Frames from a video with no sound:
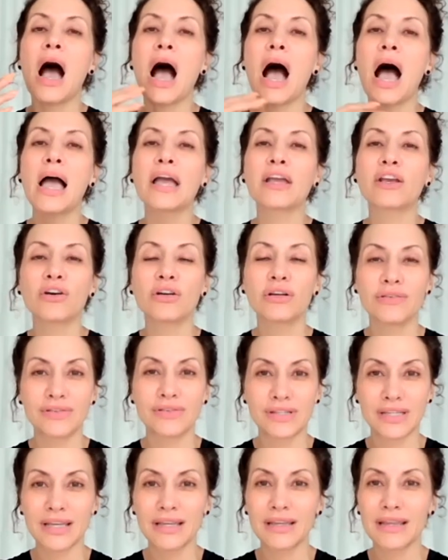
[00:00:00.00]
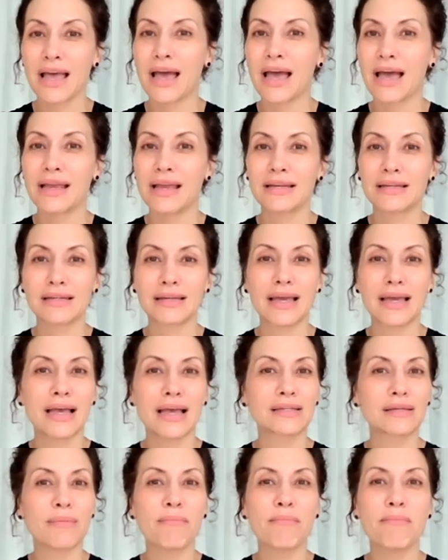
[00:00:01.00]
I could have seen that
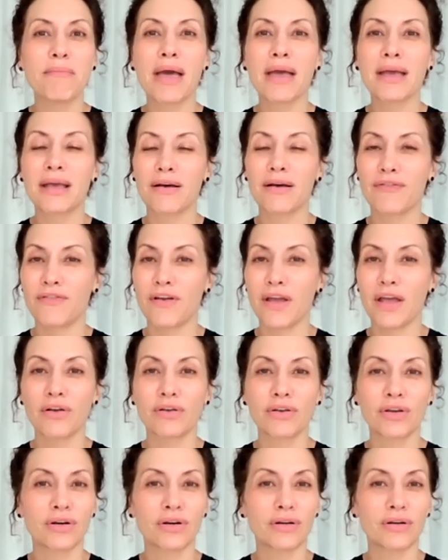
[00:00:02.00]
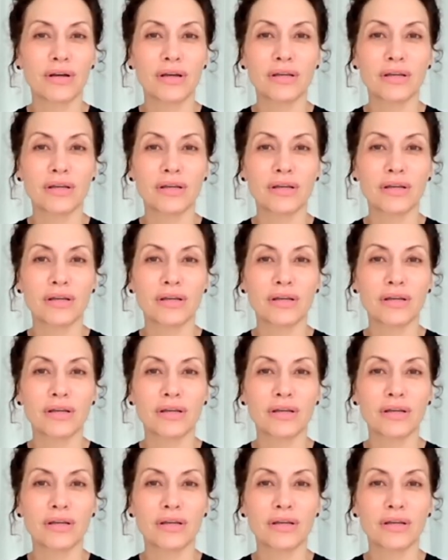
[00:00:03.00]
as a mega failure,